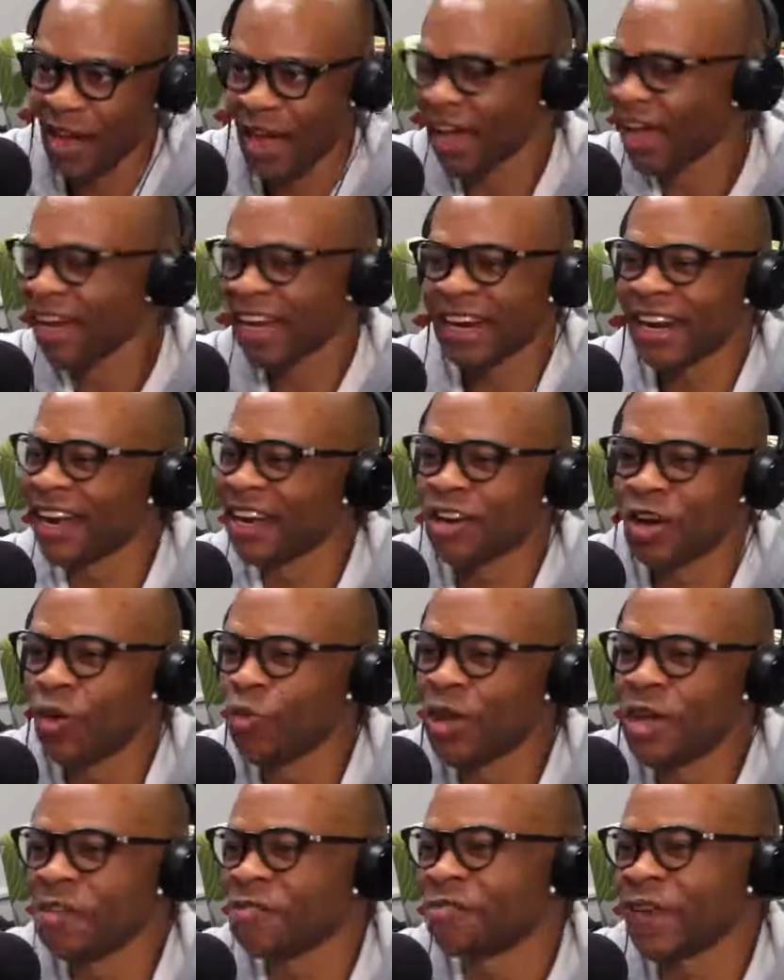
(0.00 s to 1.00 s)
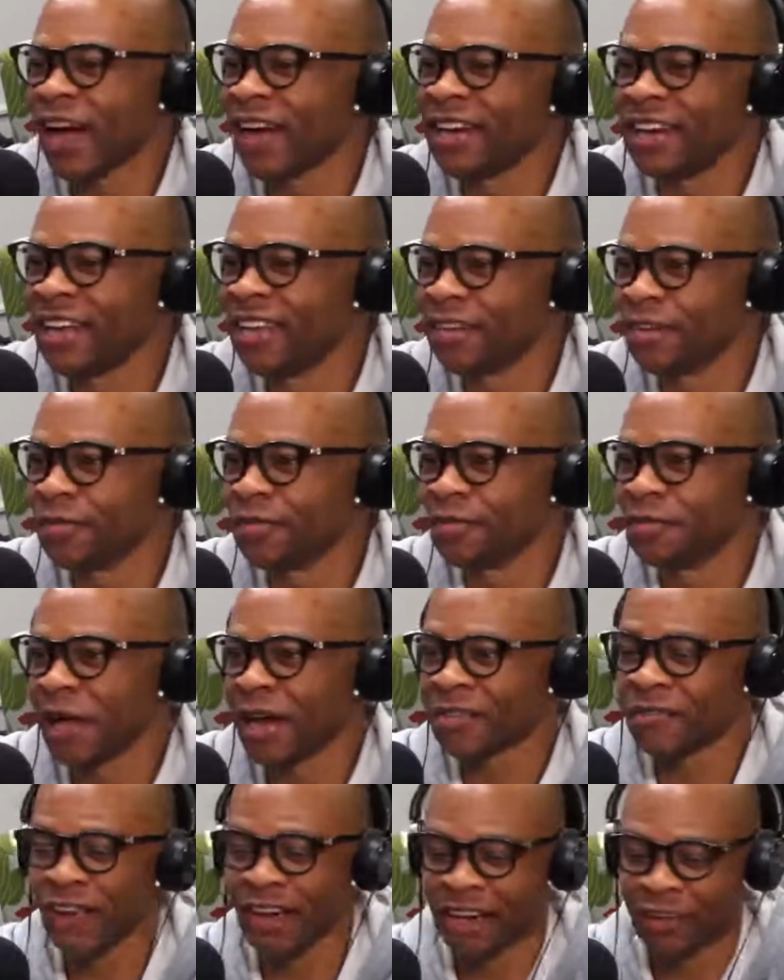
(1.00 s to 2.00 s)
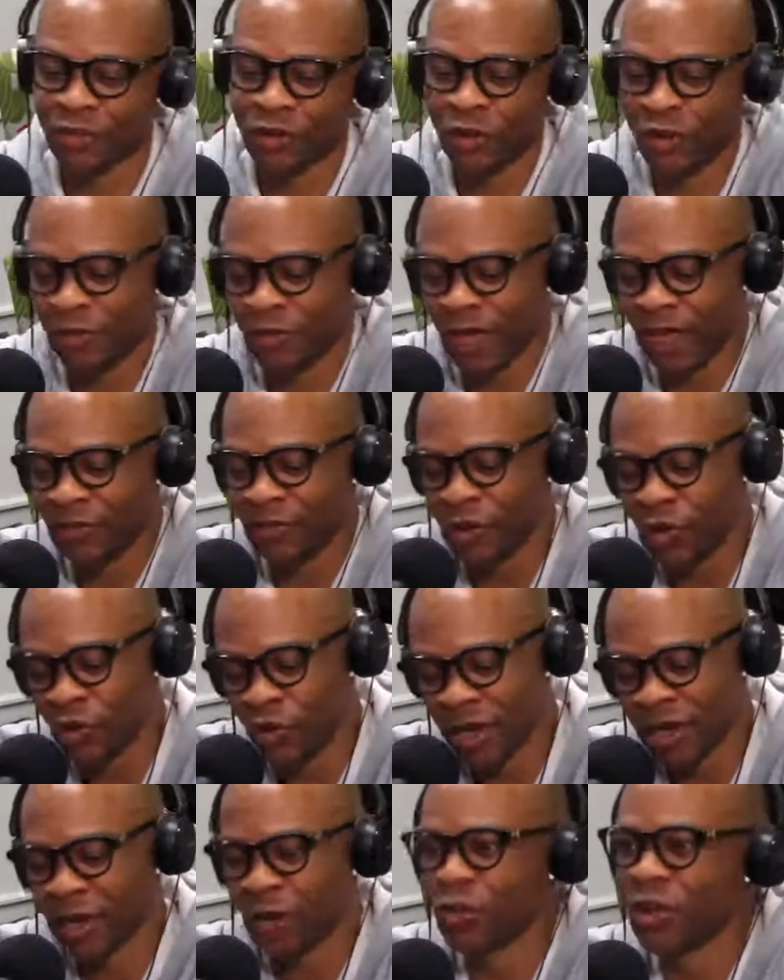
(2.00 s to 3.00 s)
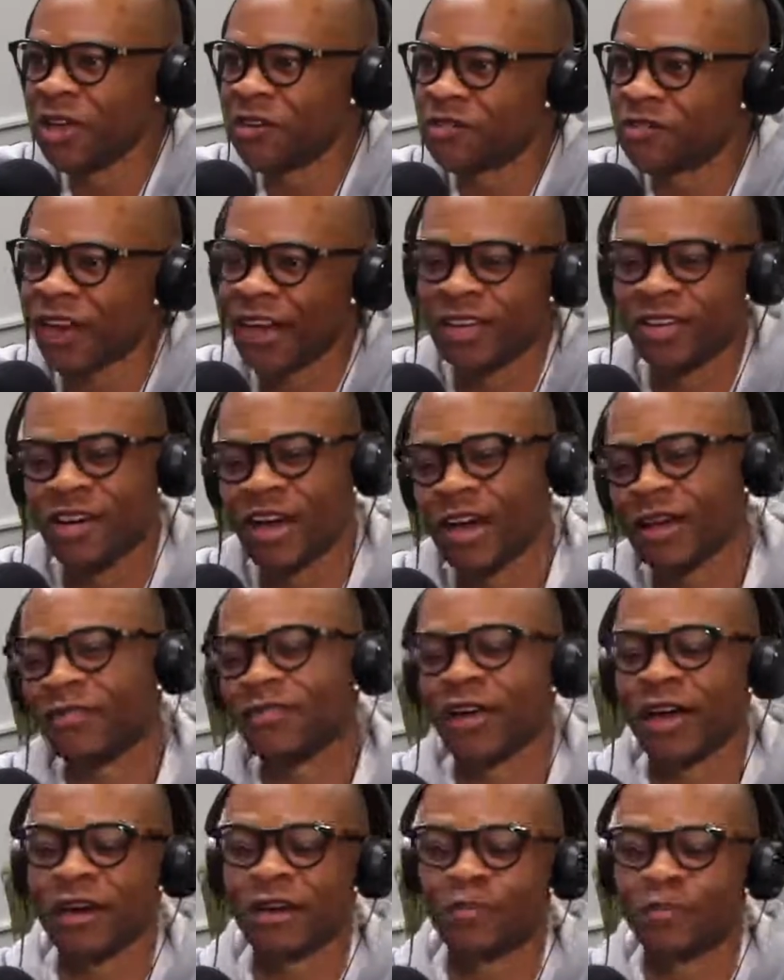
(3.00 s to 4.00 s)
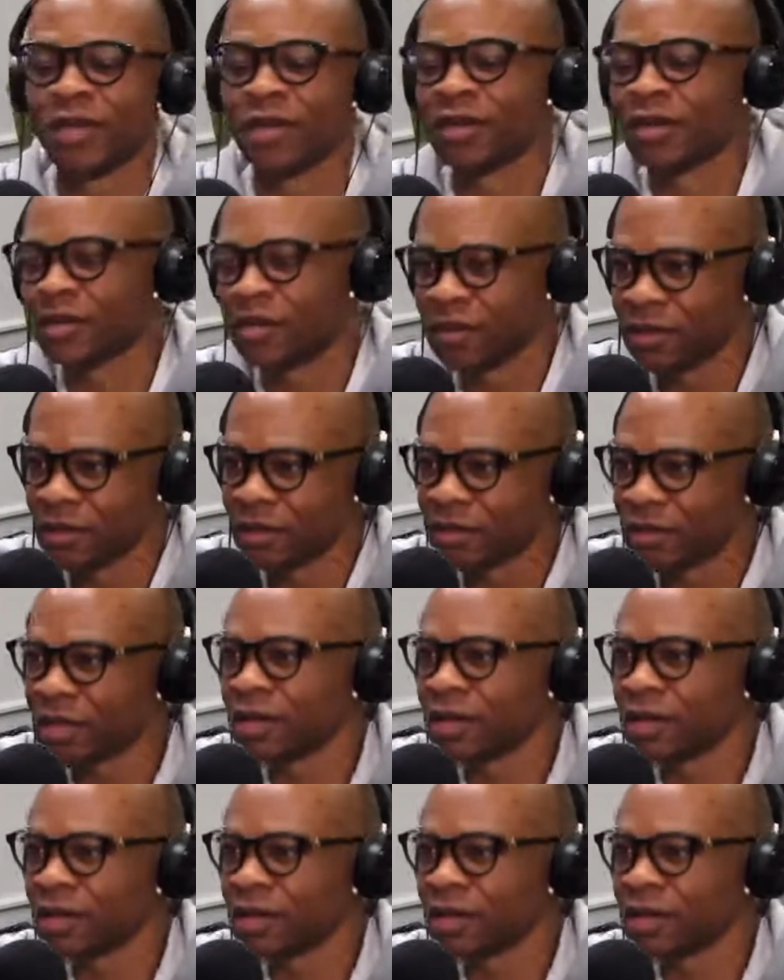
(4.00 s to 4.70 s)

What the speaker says: And it ain't no weak fight either. Matter of fact, if you win a weak fight, you gotta fight a bigger dude.